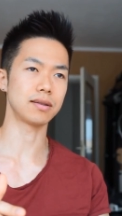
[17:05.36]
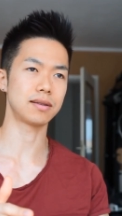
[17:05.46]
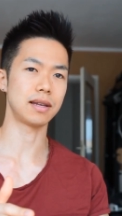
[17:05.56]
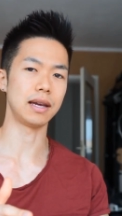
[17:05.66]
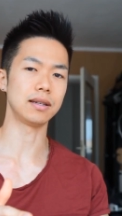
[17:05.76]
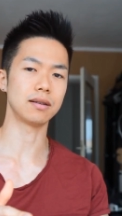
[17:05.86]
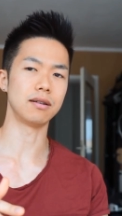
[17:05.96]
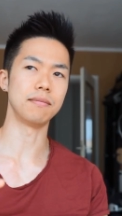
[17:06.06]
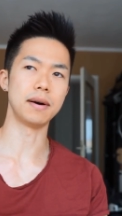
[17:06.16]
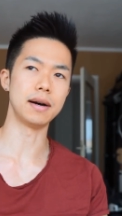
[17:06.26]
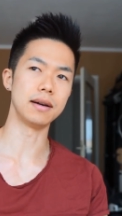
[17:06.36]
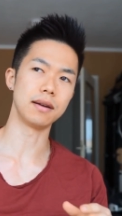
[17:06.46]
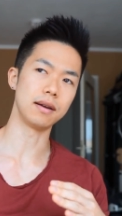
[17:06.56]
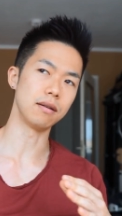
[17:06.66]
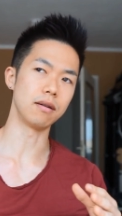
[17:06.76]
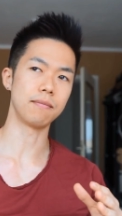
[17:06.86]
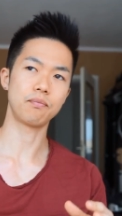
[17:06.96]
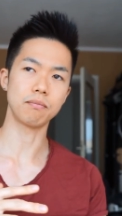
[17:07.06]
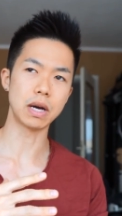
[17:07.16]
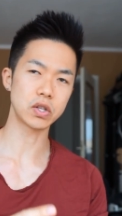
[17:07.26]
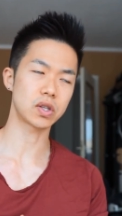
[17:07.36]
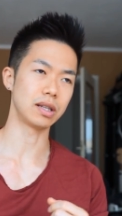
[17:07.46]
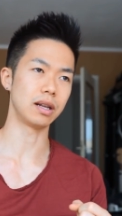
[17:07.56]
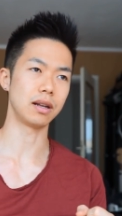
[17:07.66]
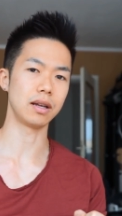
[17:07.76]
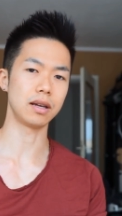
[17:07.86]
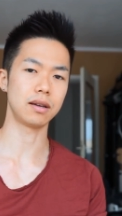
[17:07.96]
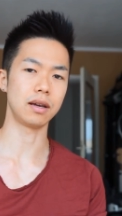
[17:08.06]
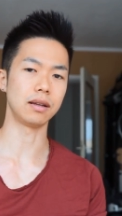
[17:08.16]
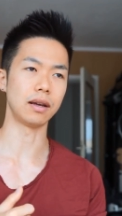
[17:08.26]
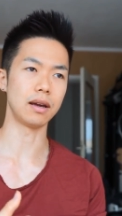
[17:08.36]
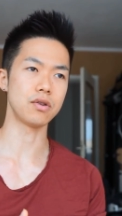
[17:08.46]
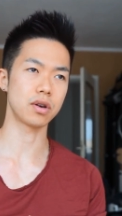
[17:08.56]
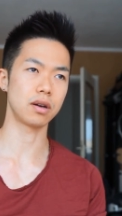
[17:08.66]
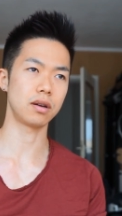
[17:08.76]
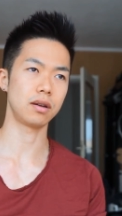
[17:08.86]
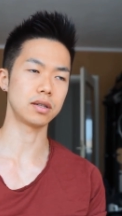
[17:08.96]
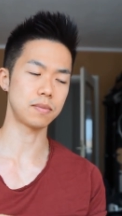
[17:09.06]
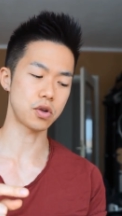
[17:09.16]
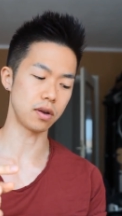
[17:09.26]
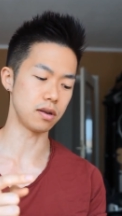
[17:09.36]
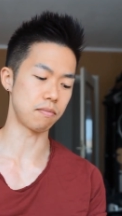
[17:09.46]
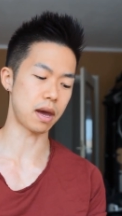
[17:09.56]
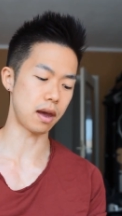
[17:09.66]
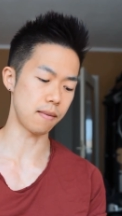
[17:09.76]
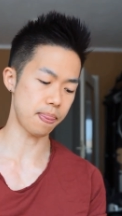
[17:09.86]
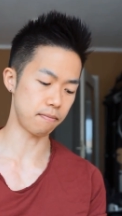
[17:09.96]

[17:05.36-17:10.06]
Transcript: state of uh, you know masculinity in Asia, especially Japan.